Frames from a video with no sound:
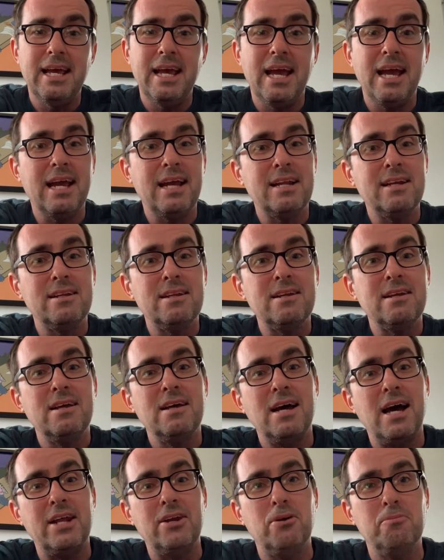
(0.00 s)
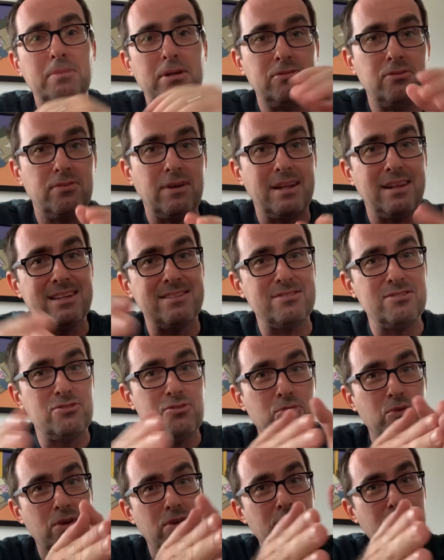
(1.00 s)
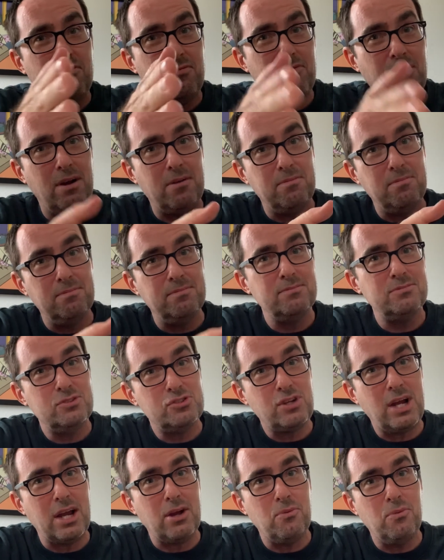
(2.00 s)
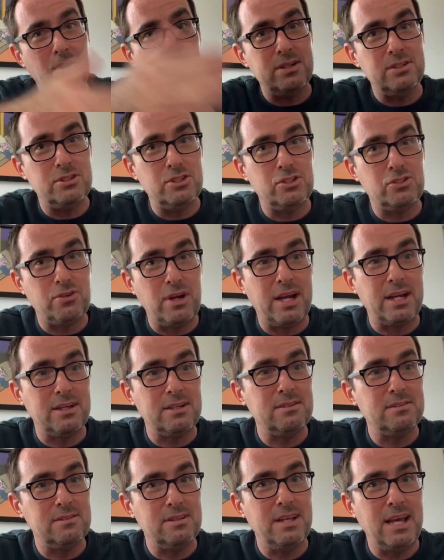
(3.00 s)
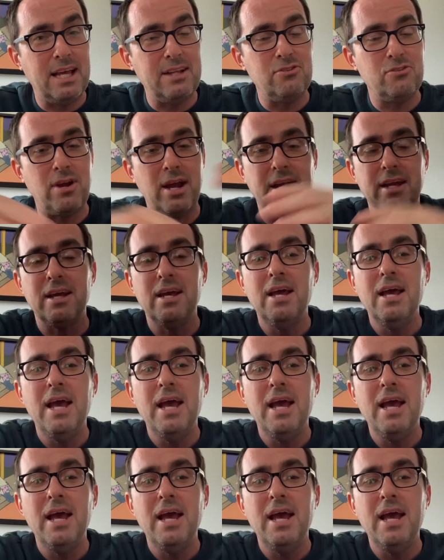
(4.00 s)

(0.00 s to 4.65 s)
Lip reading: and I don't remember if I listened to it from track 1 to the end track.